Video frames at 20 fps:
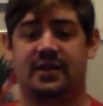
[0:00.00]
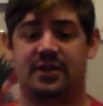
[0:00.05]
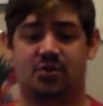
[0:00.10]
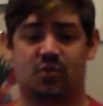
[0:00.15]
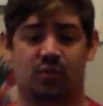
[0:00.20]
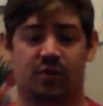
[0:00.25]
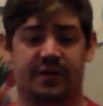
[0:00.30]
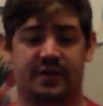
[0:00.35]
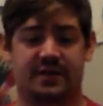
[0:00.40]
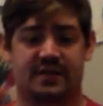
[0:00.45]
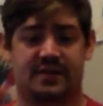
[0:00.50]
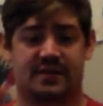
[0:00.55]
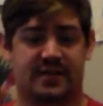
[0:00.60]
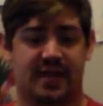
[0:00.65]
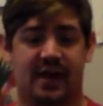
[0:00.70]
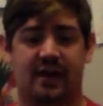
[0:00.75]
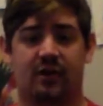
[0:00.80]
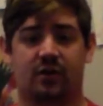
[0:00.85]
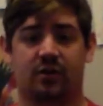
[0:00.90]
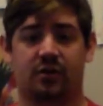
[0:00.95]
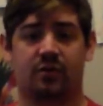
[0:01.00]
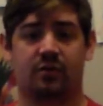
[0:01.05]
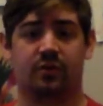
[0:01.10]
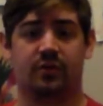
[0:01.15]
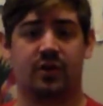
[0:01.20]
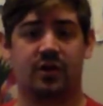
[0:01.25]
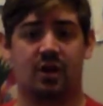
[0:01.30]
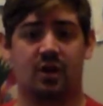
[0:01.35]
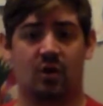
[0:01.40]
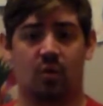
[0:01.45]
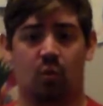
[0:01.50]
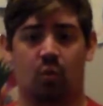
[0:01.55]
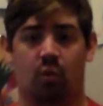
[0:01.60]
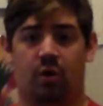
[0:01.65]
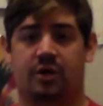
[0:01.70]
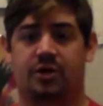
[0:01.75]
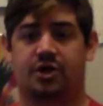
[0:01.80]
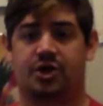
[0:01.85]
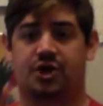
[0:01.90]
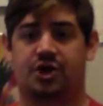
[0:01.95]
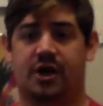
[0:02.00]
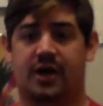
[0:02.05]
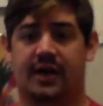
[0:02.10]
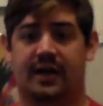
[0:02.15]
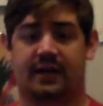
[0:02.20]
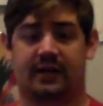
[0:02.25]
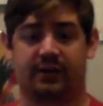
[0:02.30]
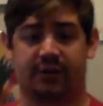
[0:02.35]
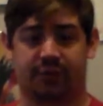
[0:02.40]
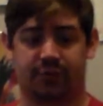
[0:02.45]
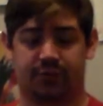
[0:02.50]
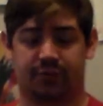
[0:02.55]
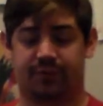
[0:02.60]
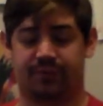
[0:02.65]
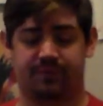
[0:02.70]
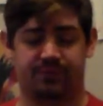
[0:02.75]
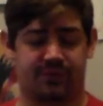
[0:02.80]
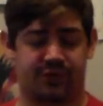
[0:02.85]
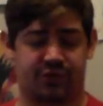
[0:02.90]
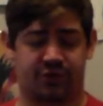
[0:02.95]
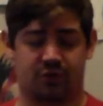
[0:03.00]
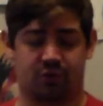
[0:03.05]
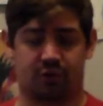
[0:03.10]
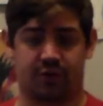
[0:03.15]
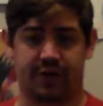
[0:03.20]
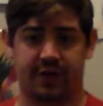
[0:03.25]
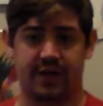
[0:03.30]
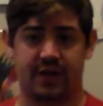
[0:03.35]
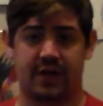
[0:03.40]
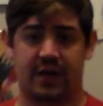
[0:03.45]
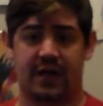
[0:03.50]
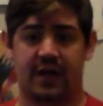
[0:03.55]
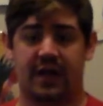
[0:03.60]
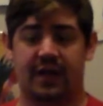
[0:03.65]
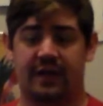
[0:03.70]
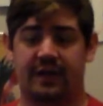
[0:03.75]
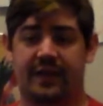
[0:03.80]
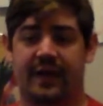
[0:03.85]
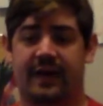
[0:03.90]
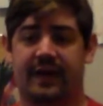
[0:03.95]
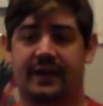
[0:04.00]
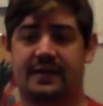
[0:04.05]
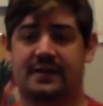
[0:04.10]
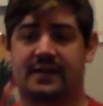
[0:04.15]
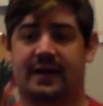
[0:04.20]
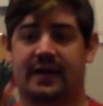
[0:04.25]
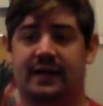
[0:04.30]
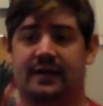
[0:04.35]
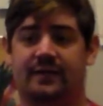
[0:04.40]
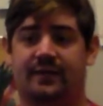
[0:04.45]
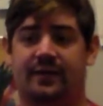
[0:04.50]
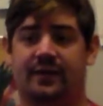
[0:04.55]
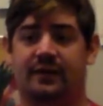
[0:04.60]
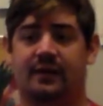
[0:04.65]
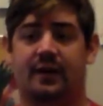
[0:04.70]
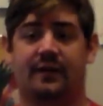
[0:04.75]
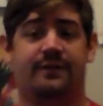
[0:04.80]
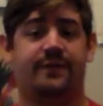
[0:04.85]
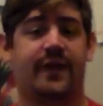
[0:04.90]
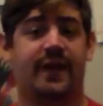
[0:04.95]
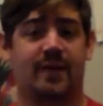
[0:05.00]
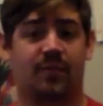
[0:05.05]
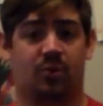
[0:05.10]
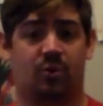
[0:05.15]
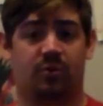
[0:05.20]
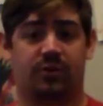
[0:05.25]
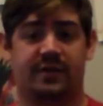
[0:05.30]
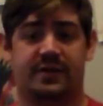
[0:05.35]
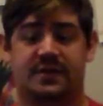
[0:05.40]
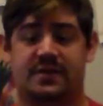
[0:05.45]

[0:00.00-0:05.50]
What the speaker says: Each one is a standalone, one-shot little story that is kind of a fable.